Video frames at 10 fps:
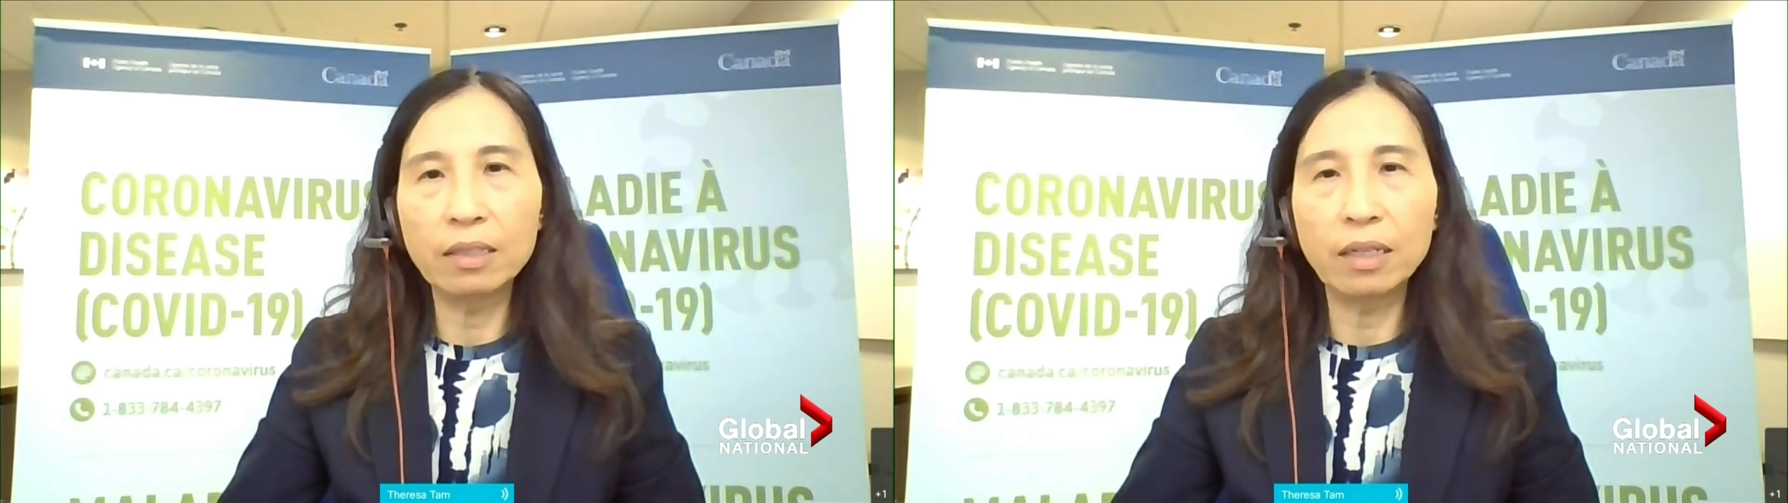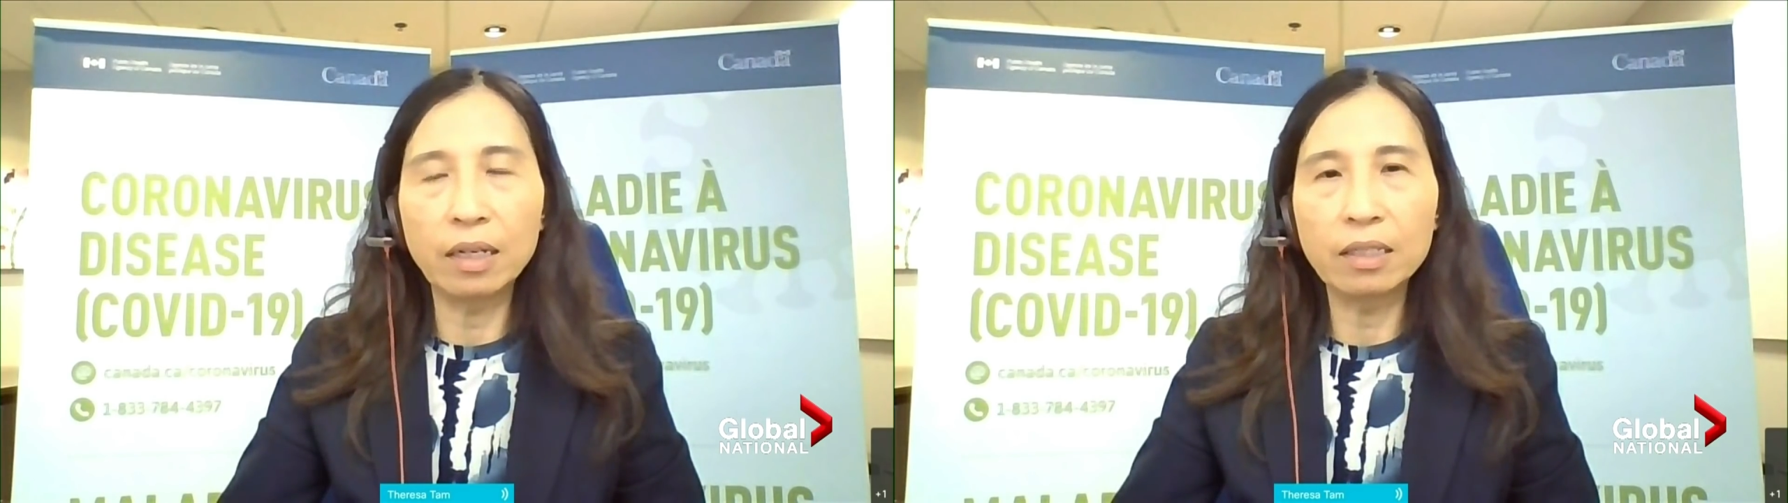
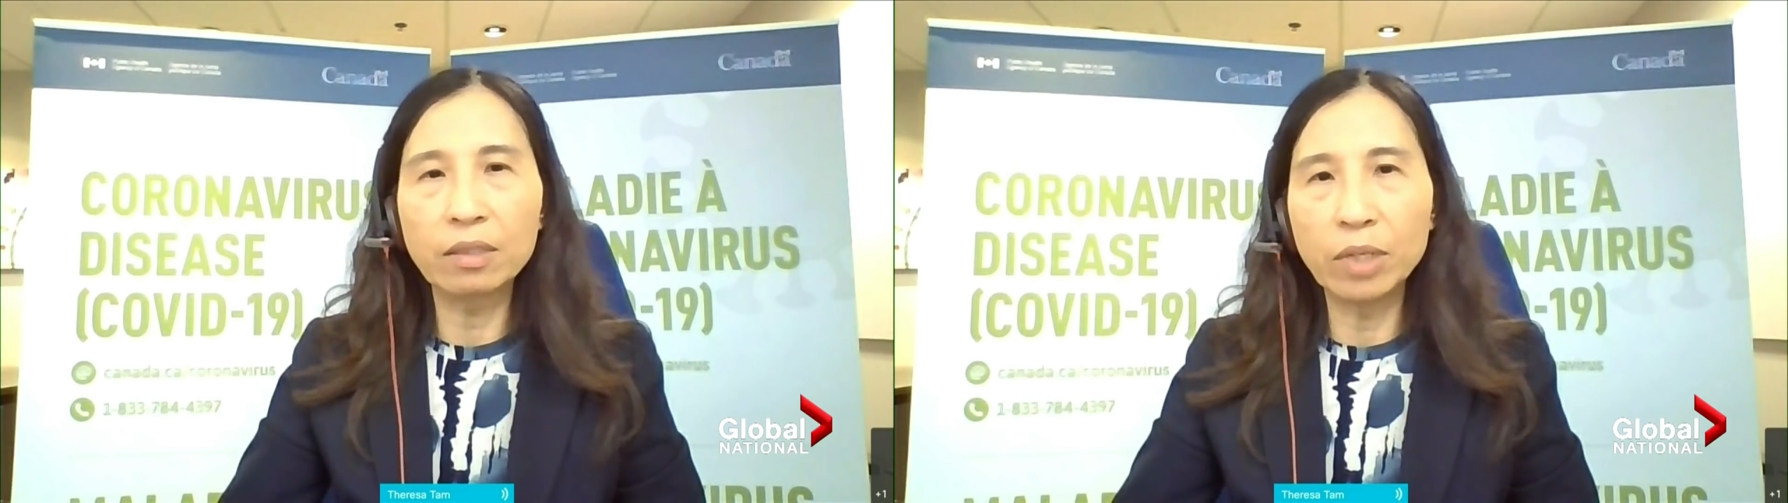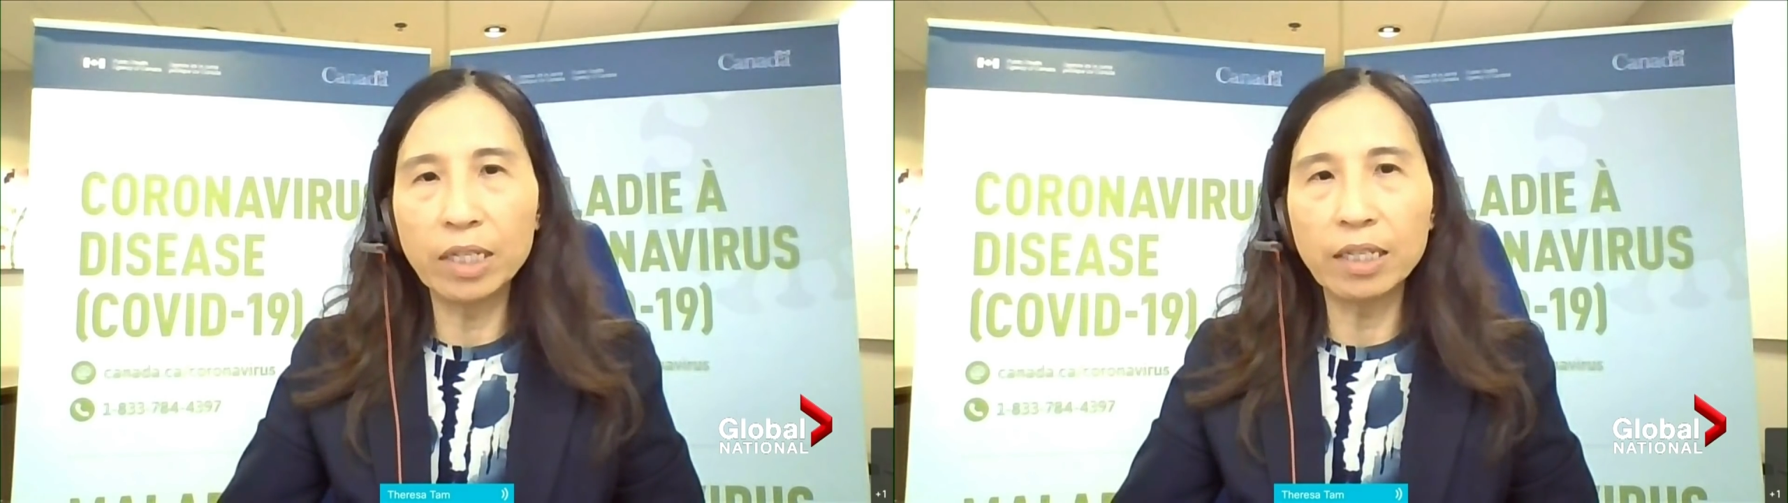
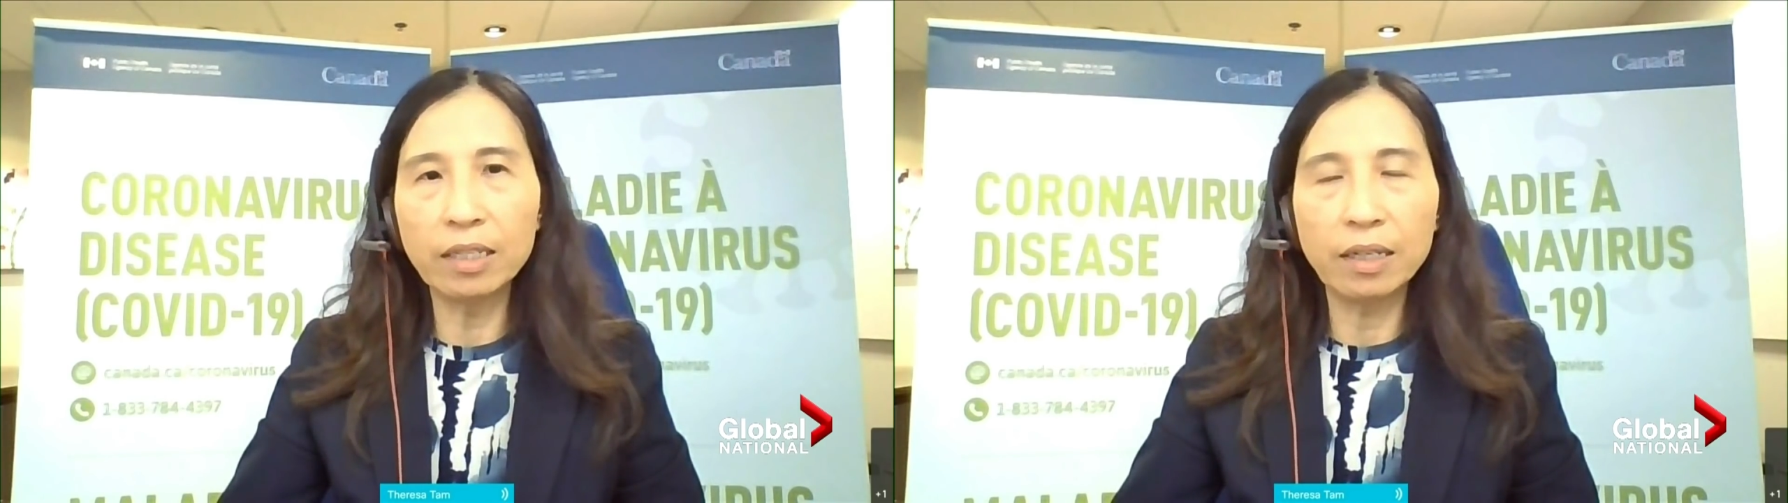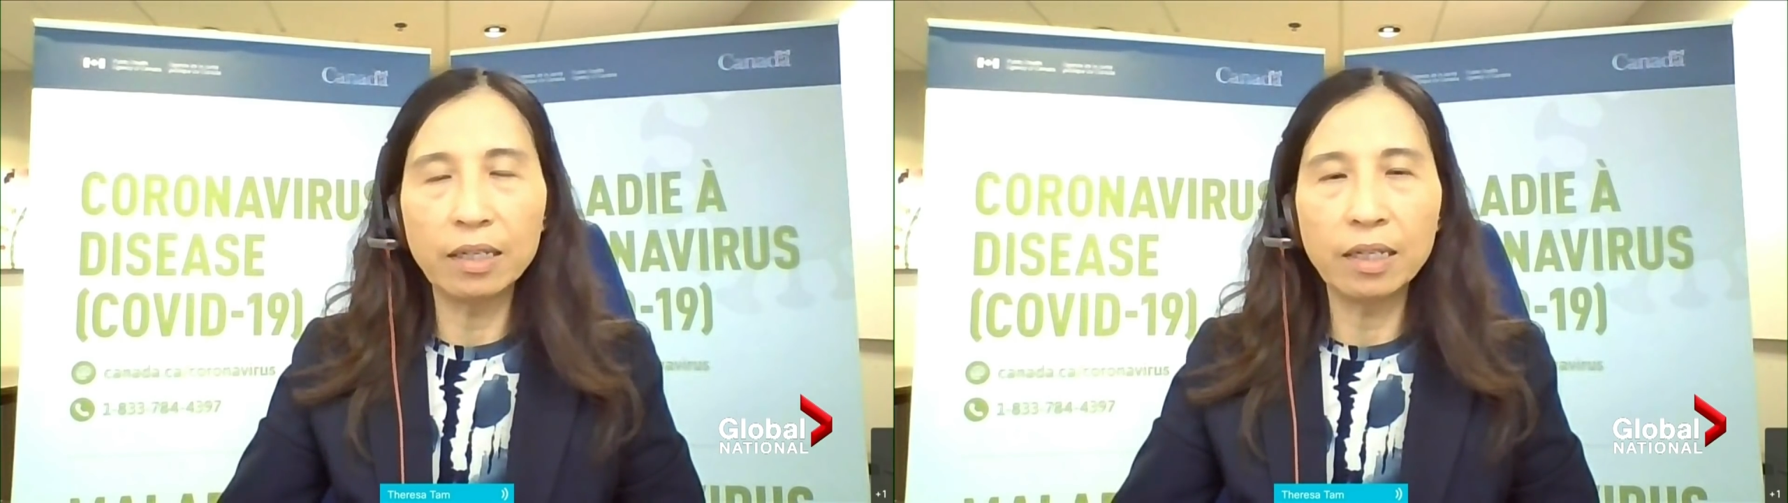start
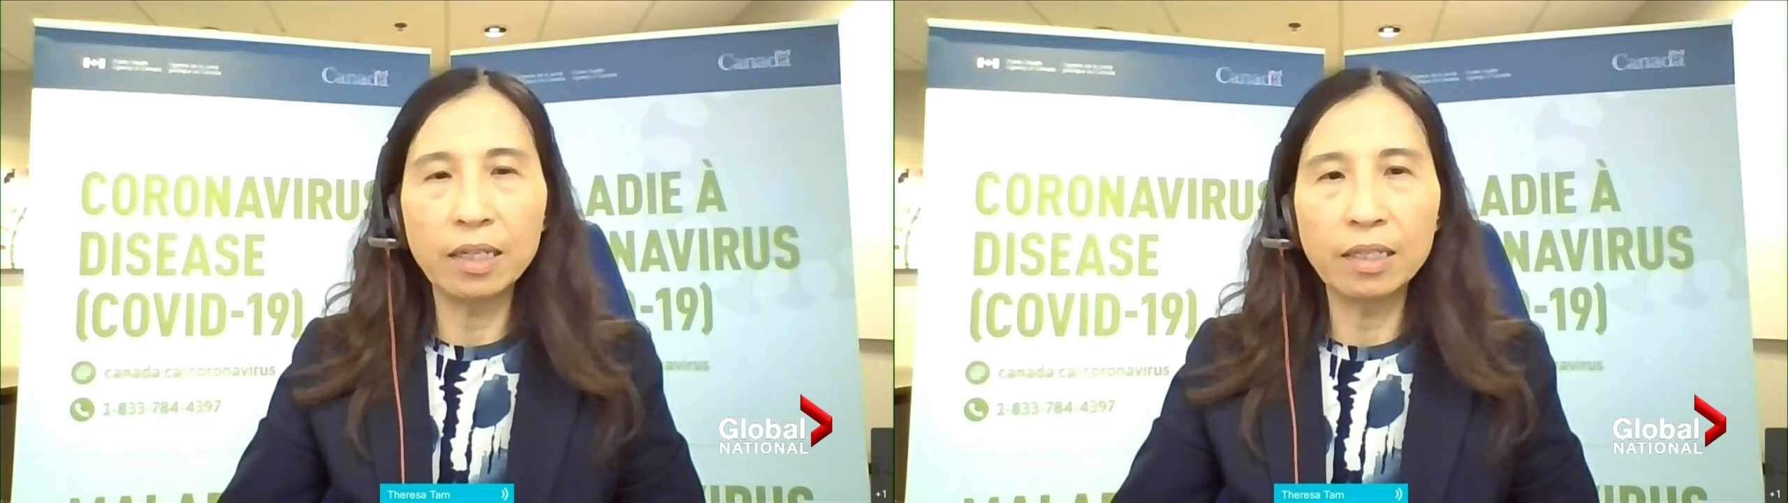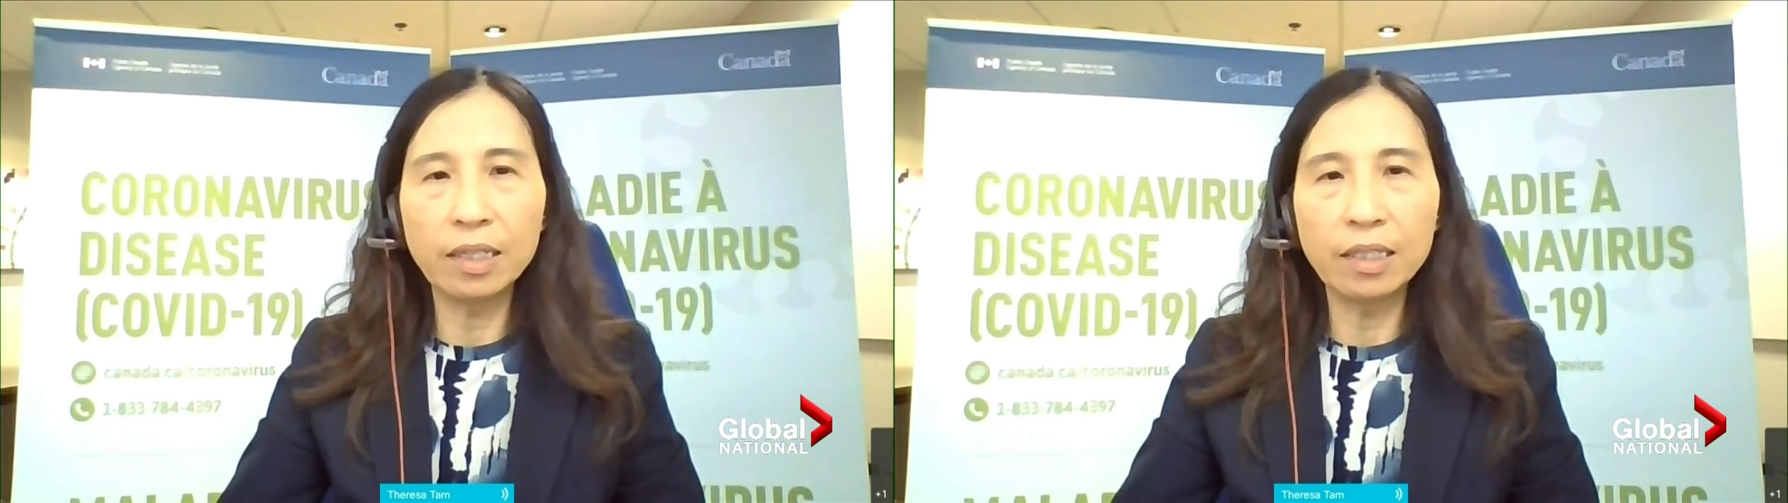swinging
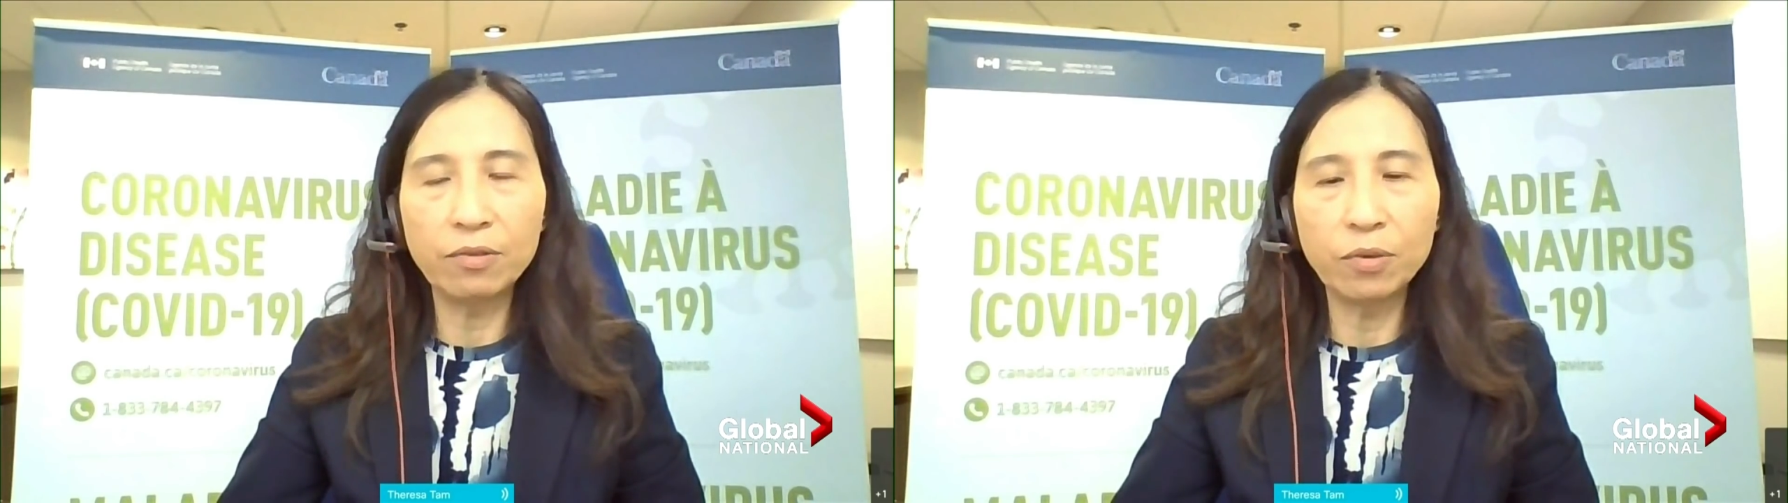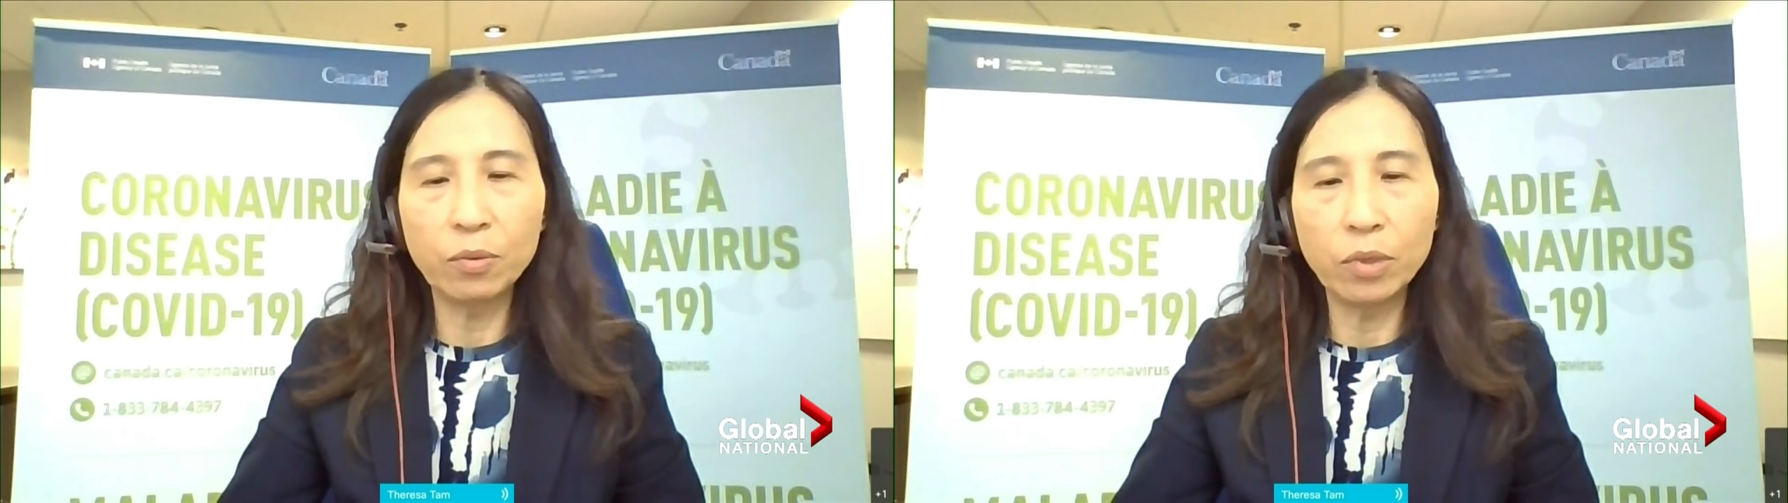in
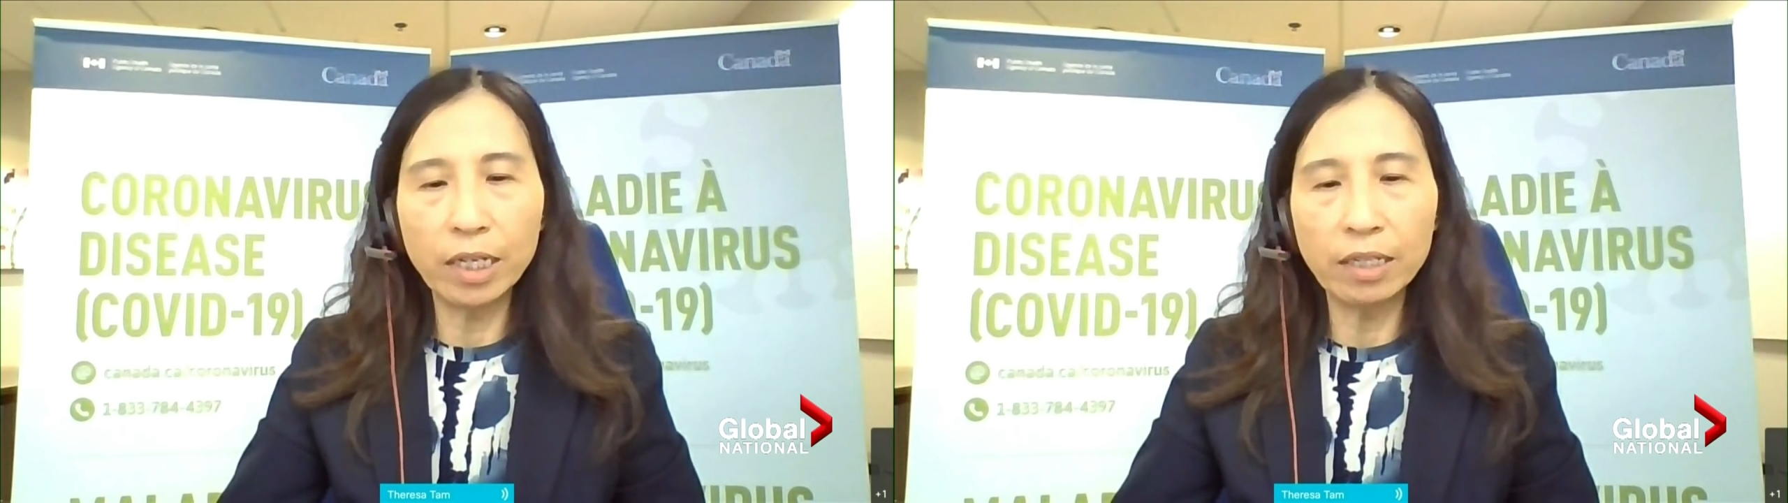a different